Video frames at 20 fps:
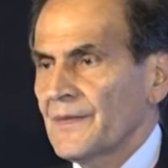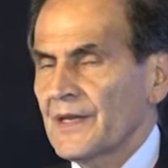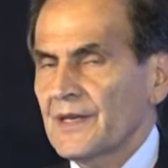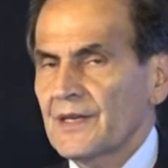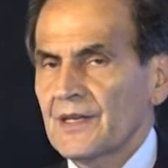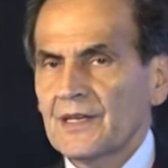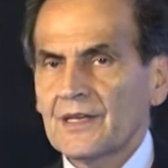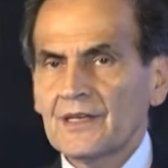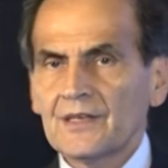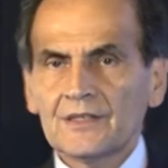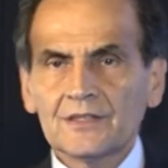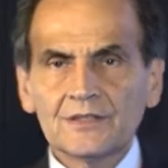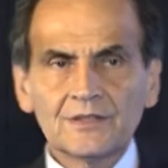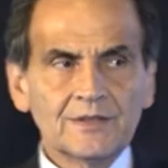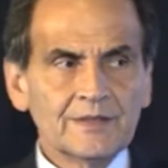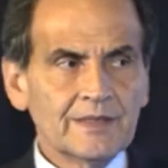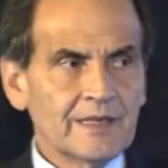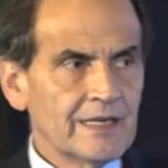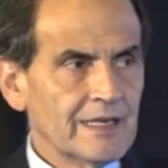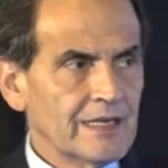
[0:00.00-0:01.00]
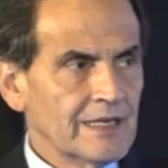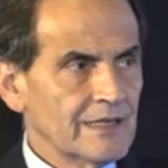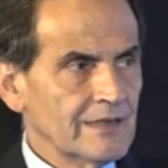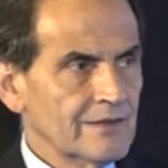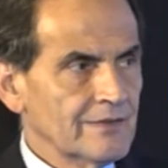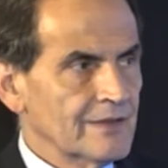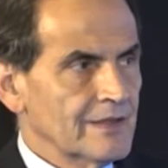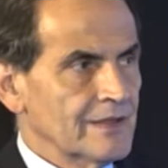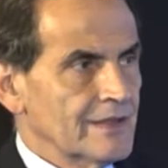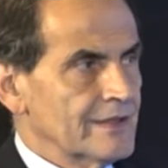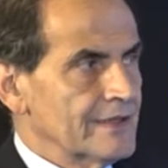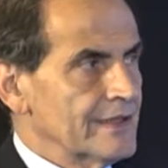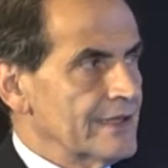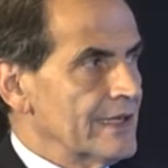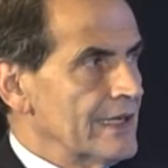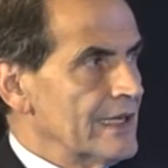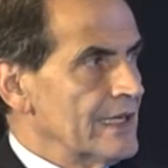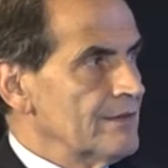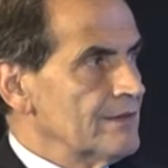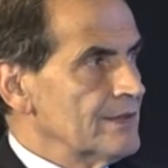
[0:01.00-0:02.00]
And here you have
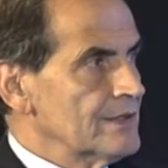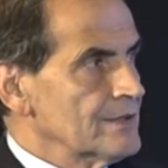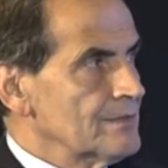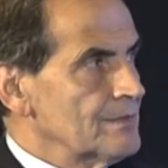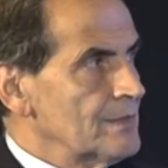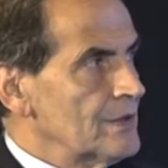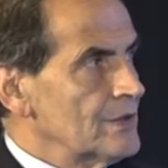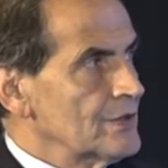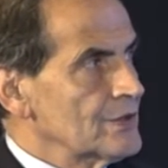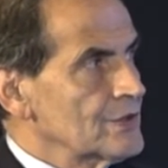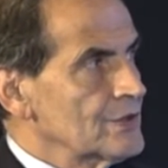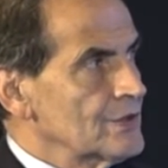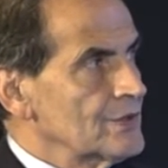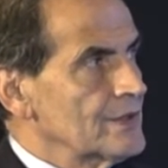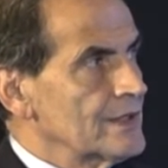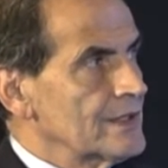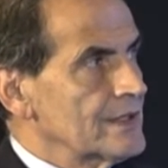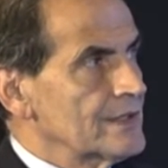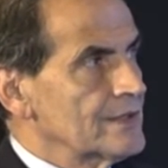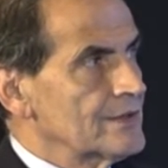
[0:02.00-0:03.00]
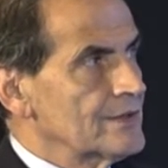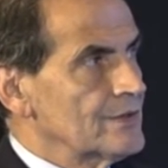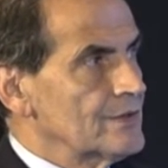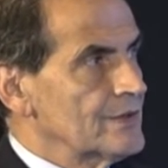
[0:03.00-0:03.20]
the average blood sugar